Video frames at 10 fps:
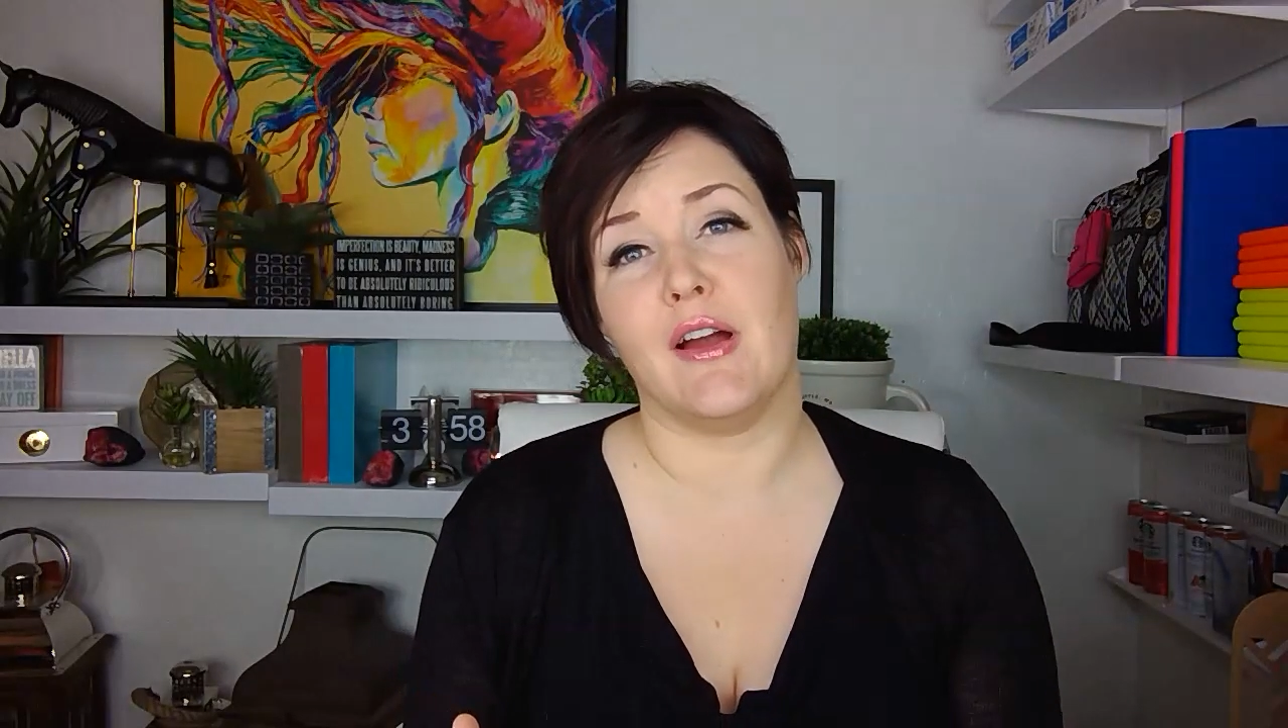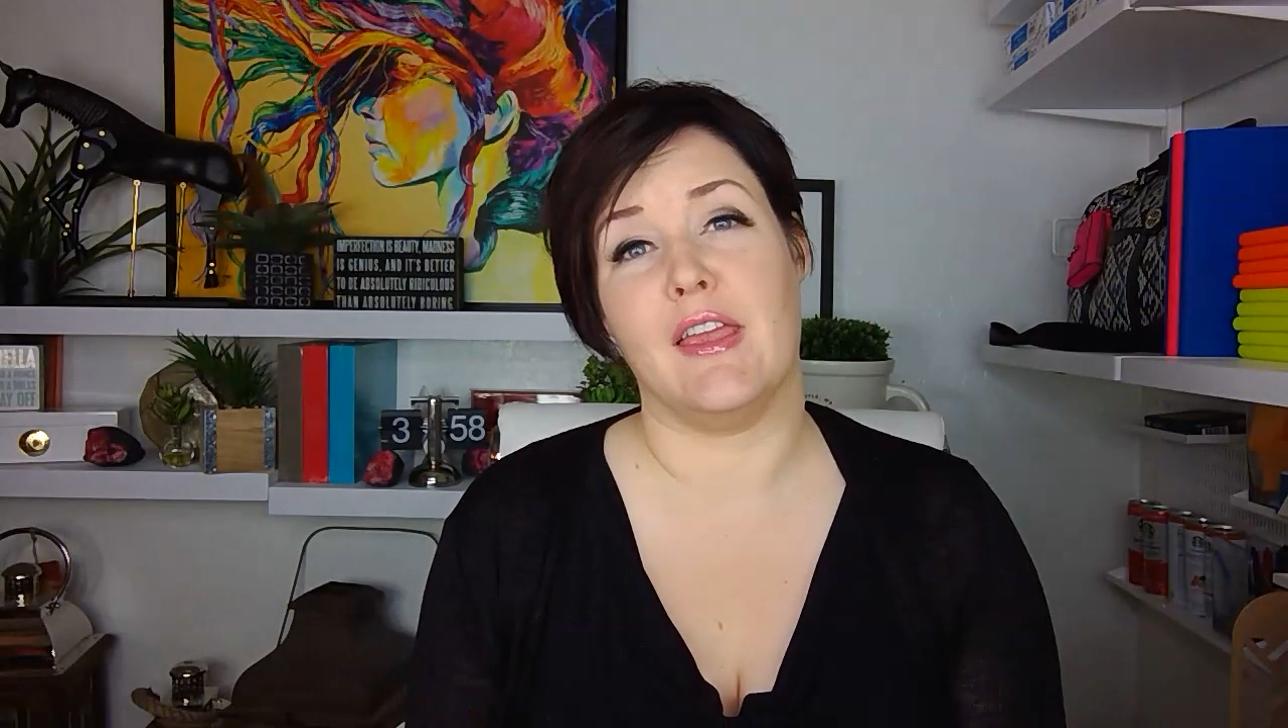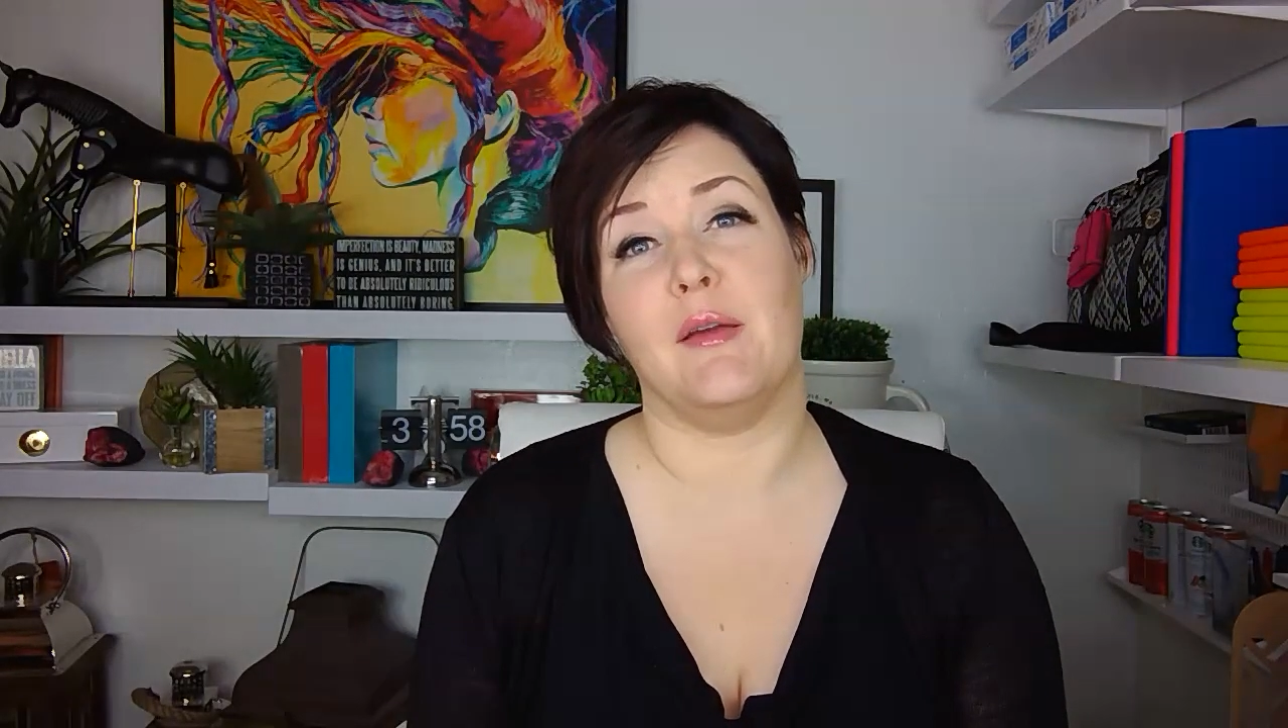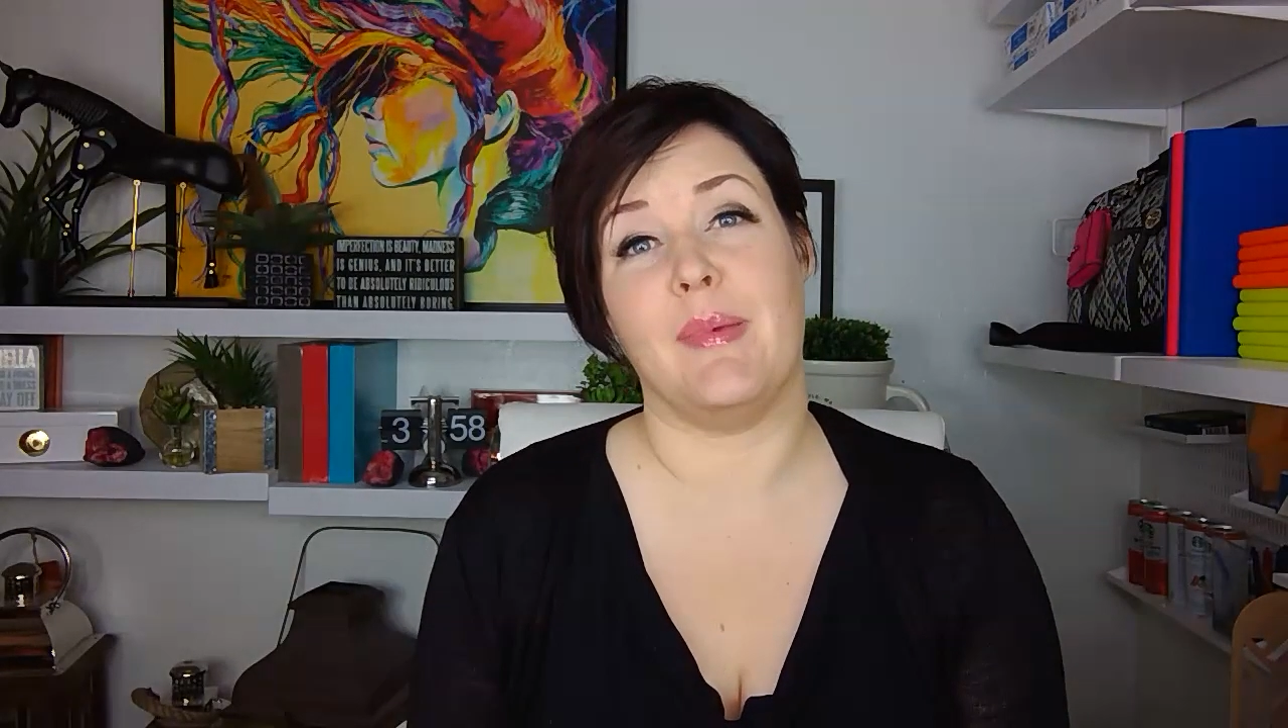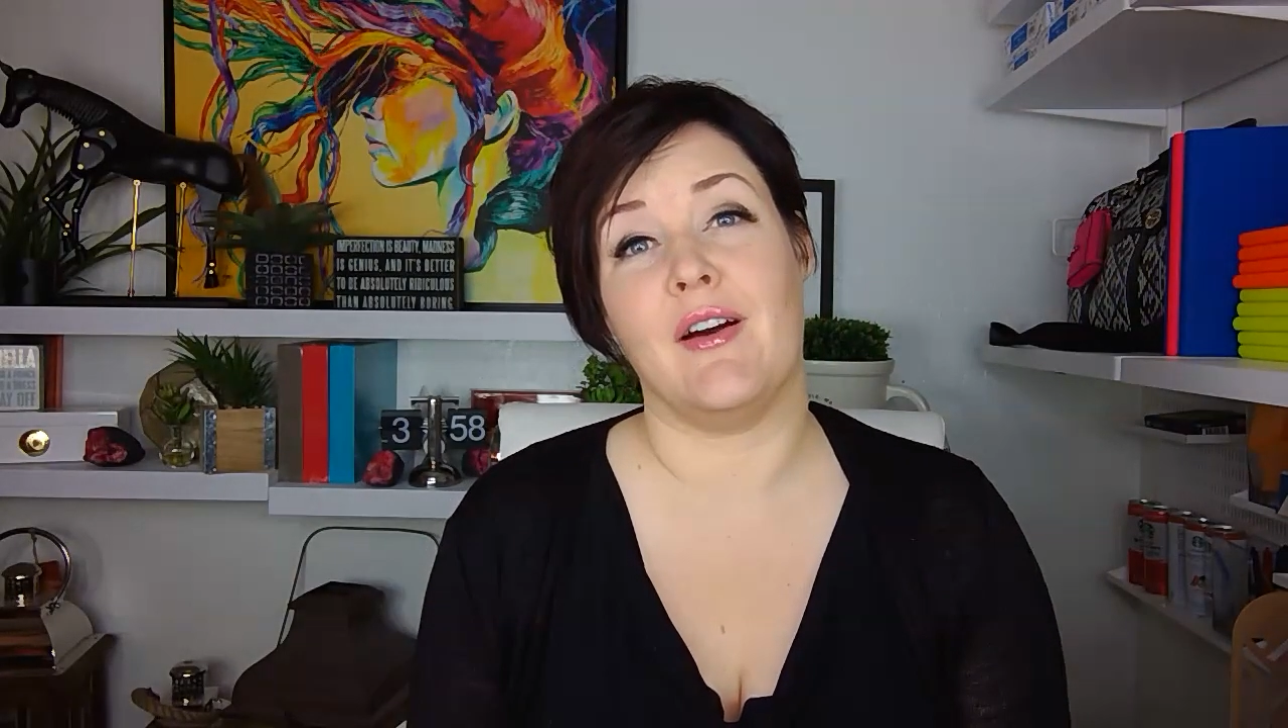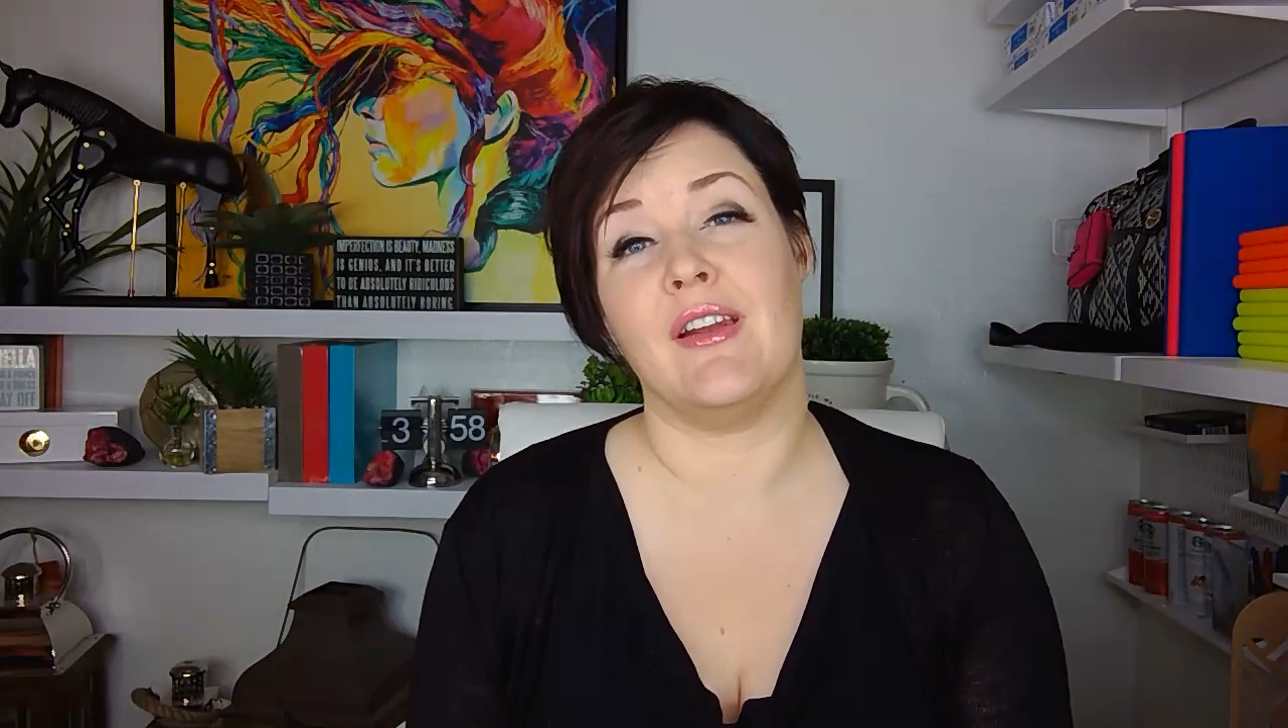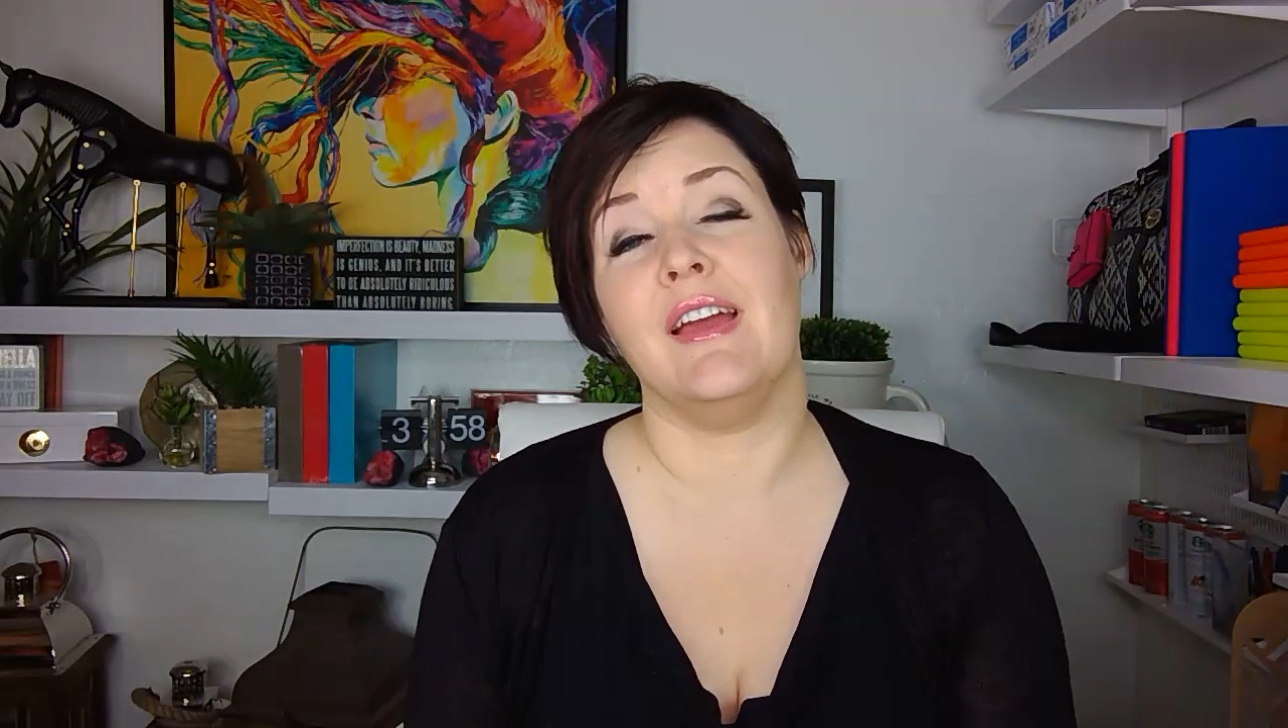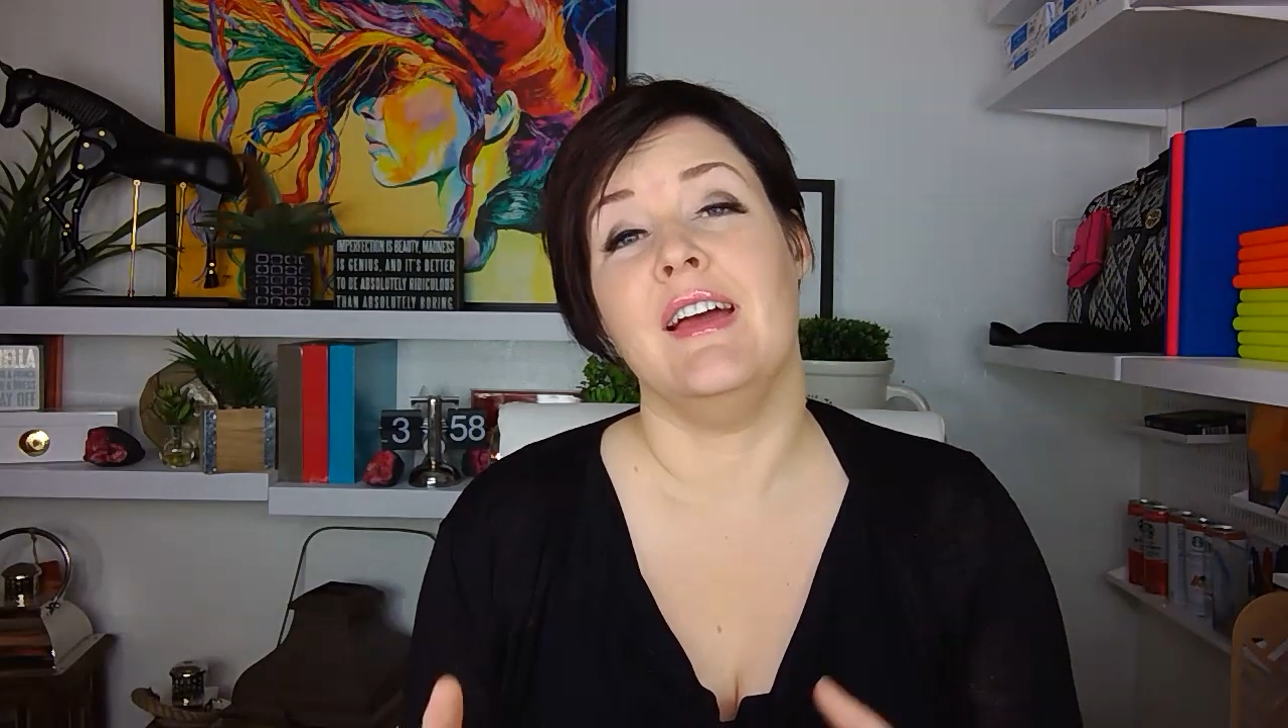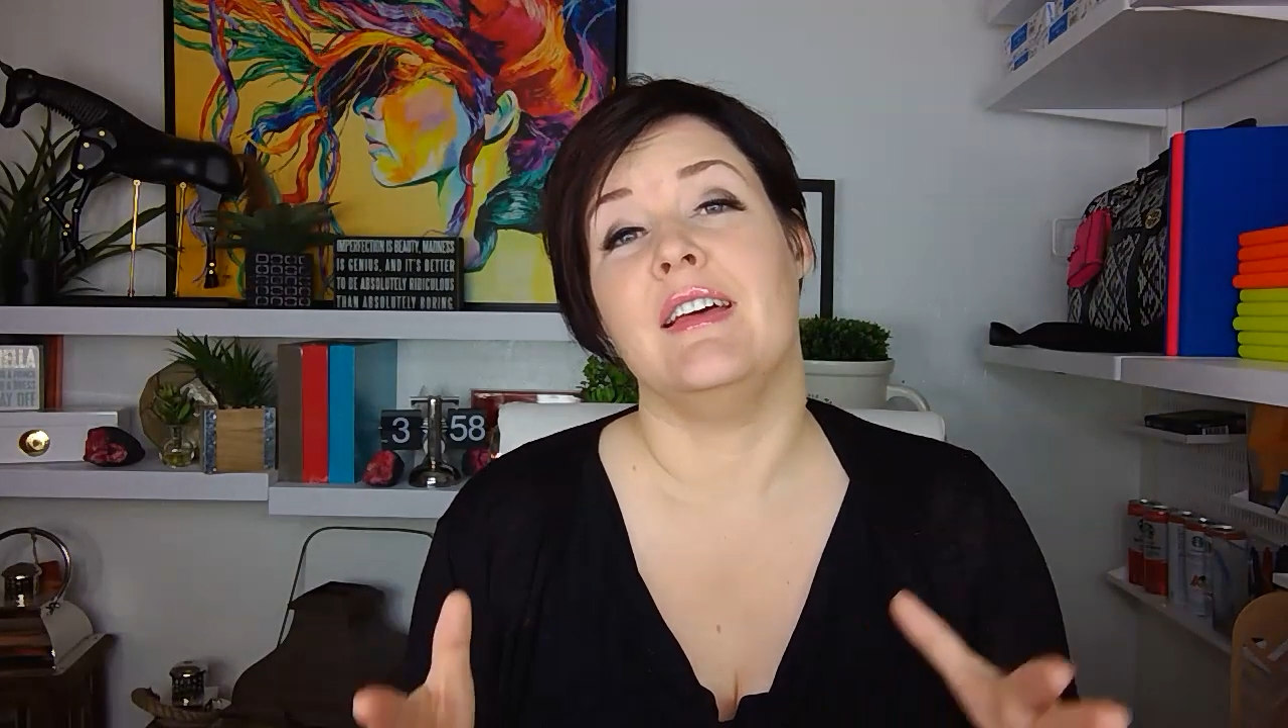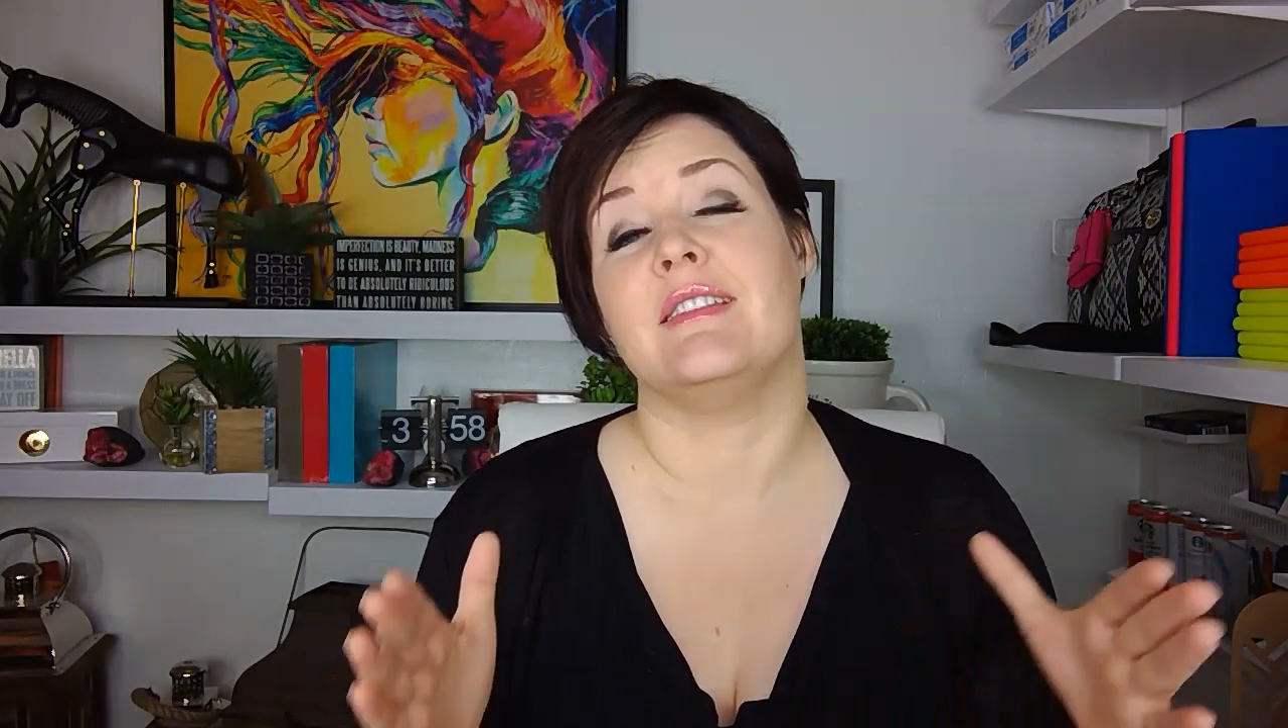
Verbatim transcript: talking about